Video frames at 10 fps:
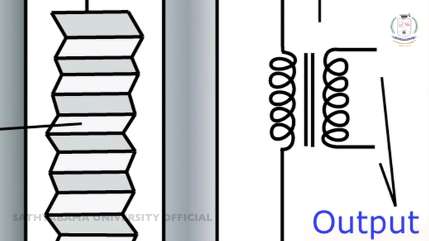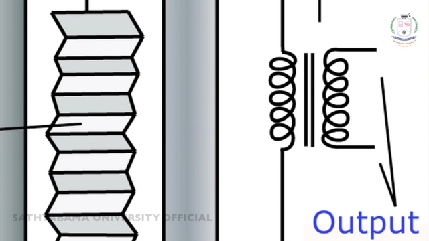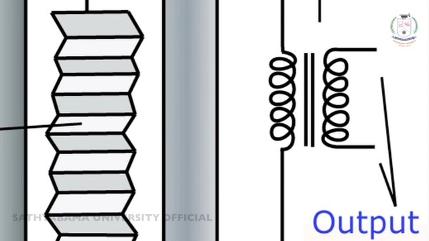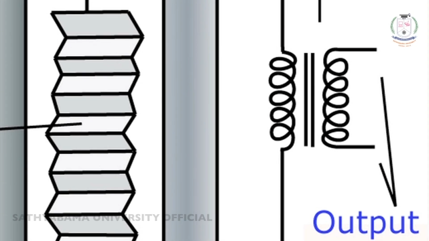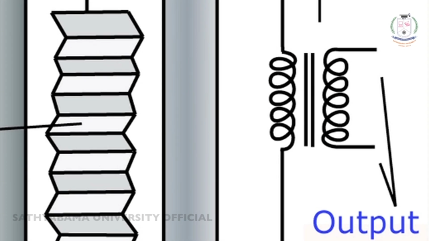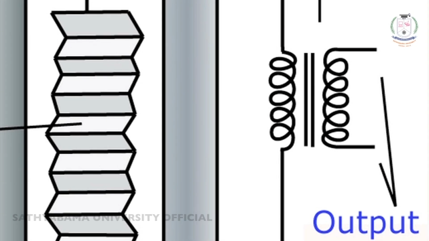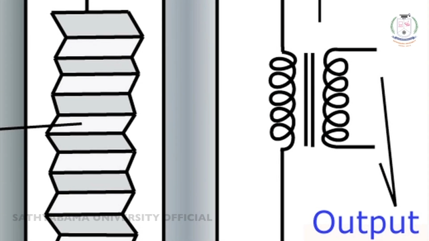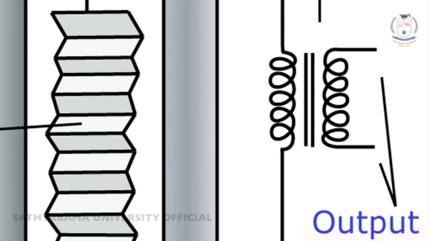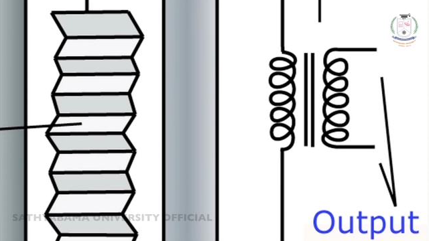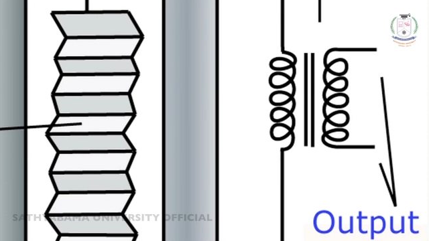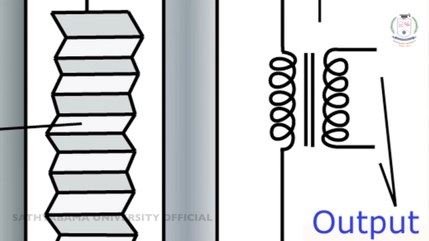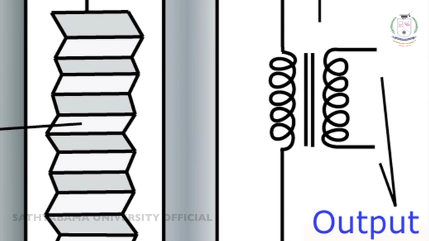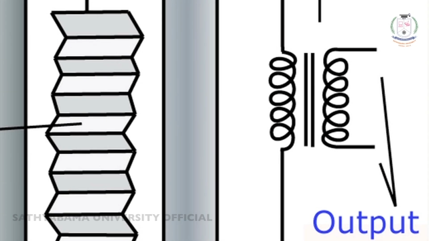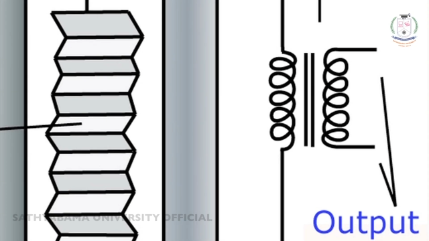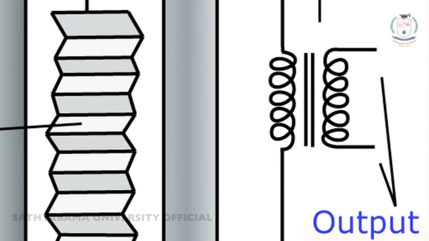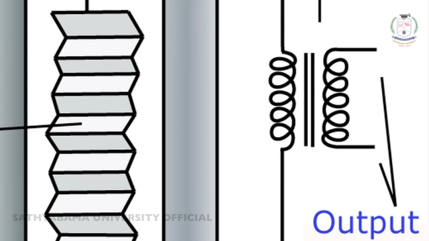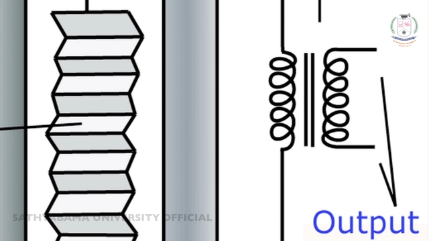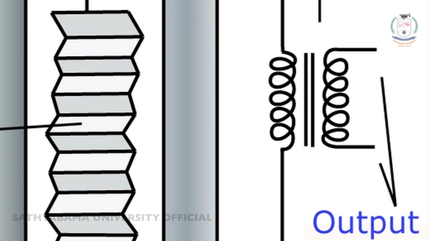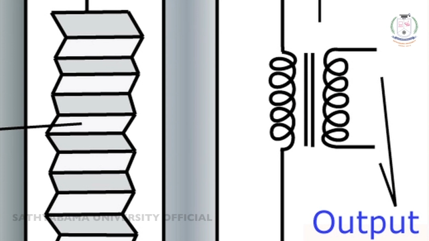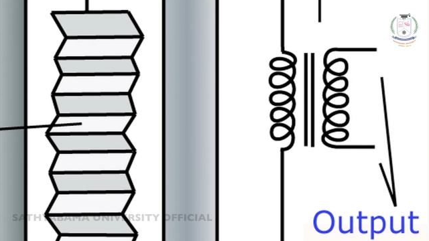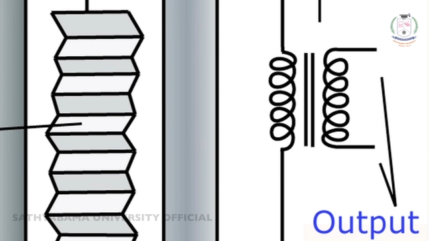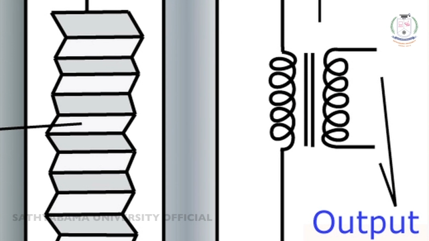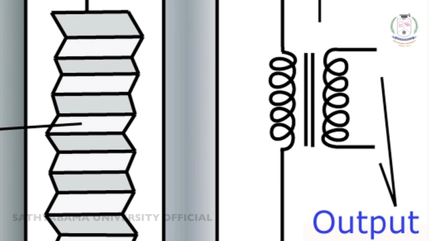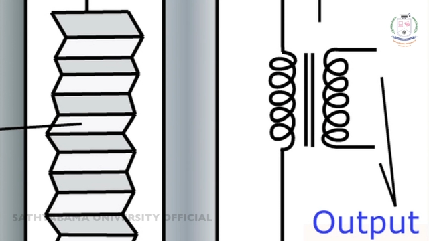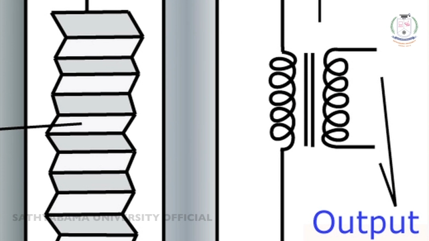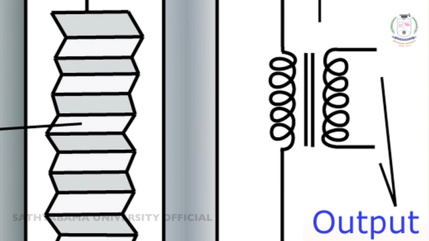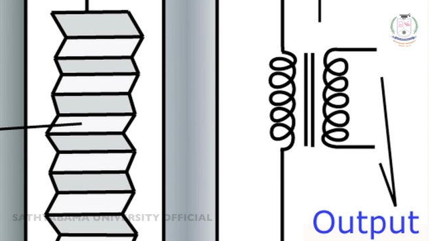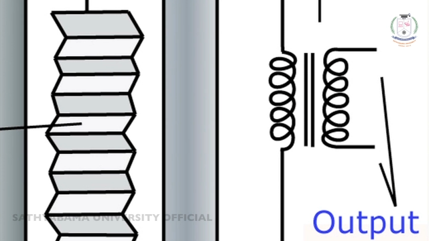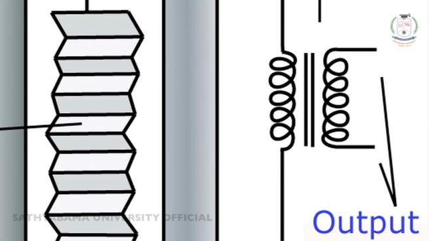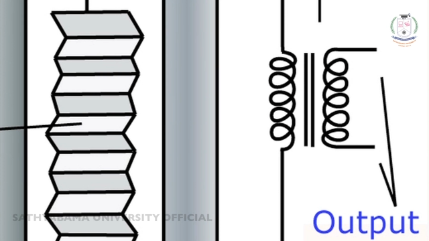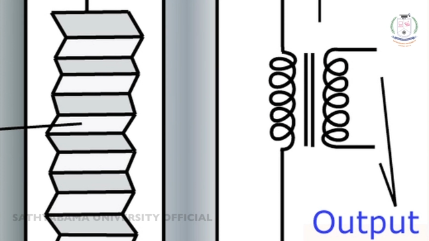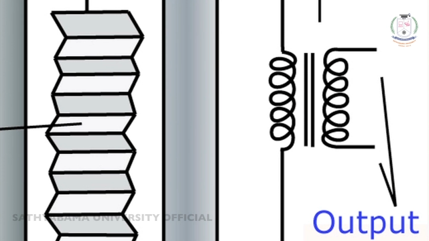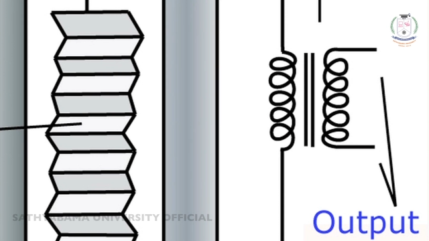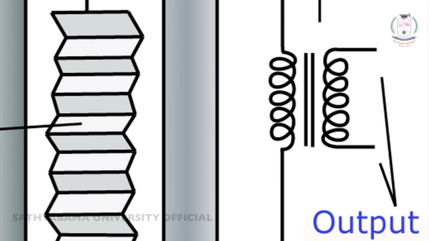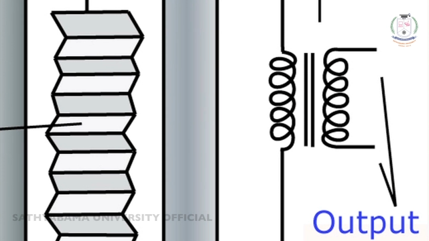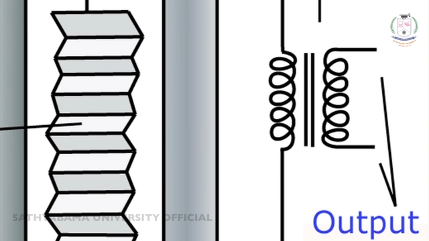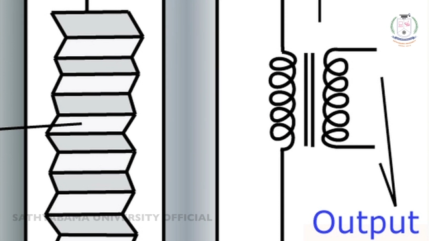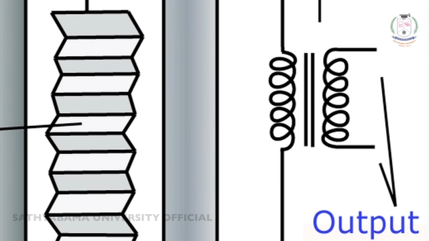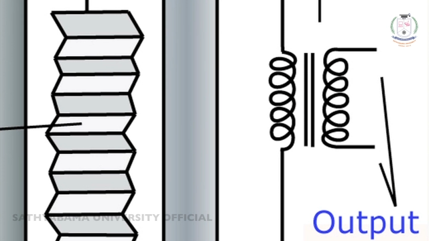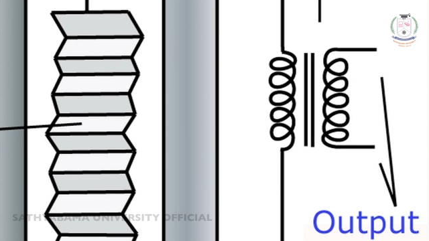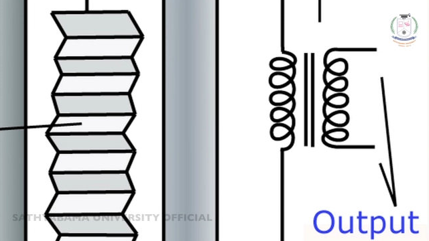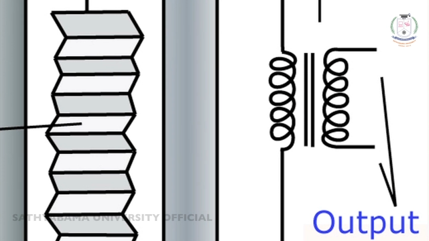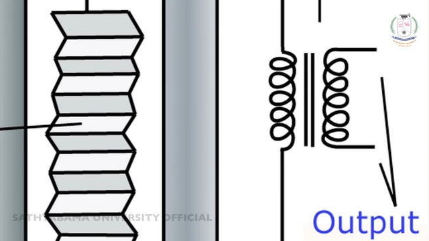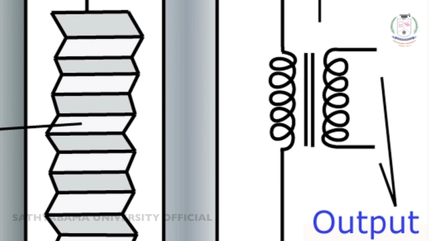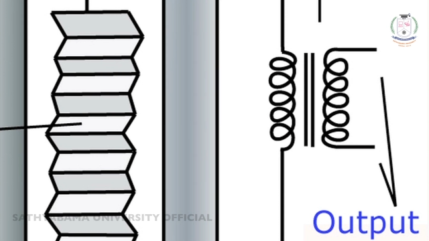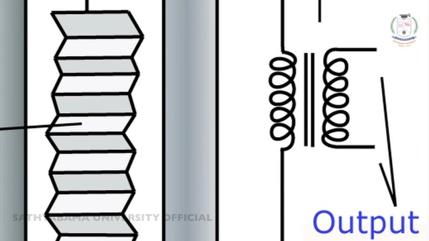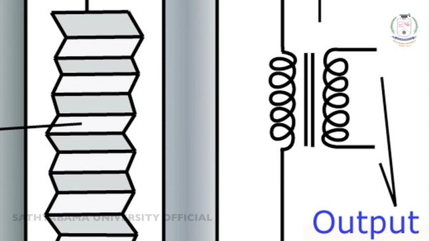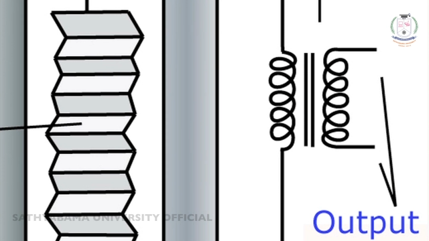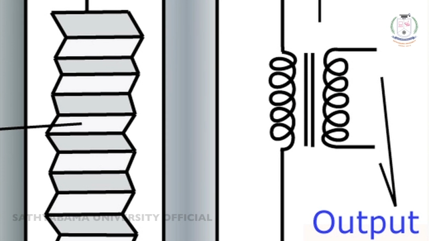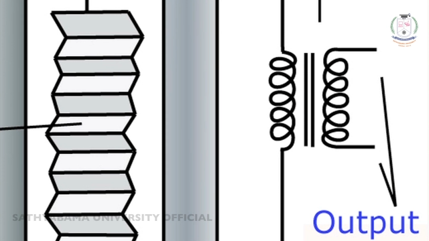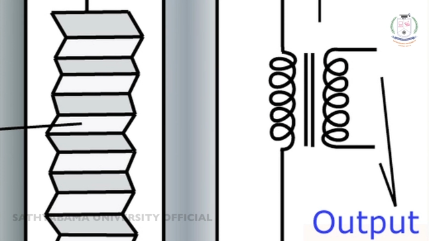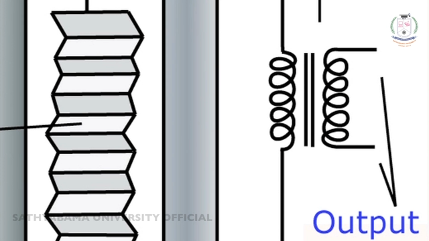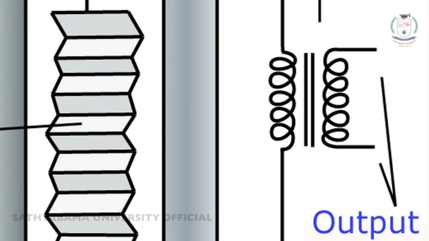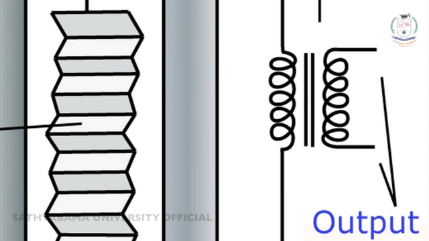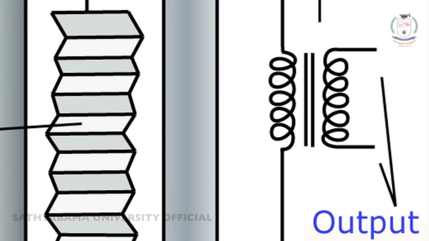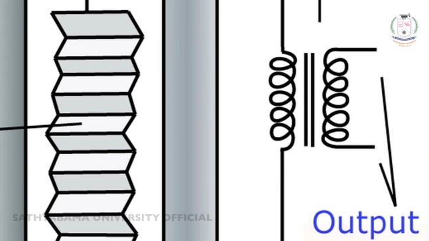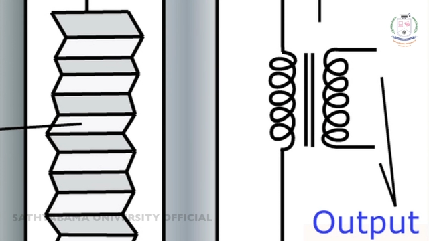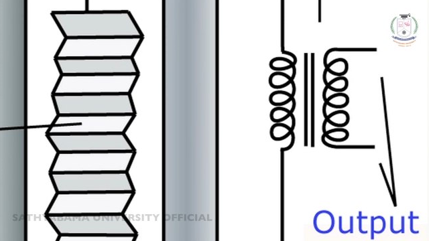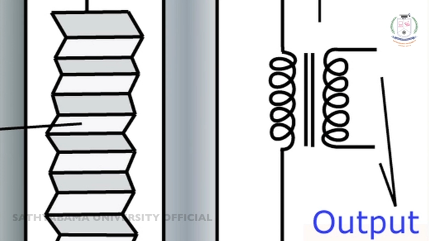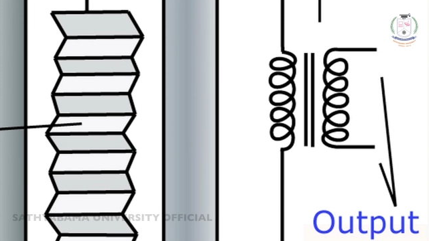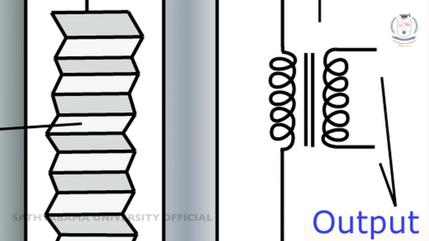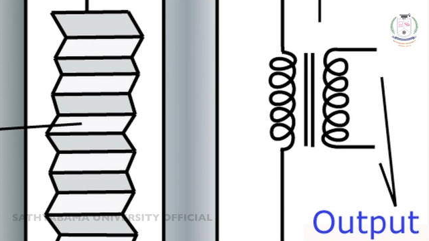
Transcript: (no speaker visible)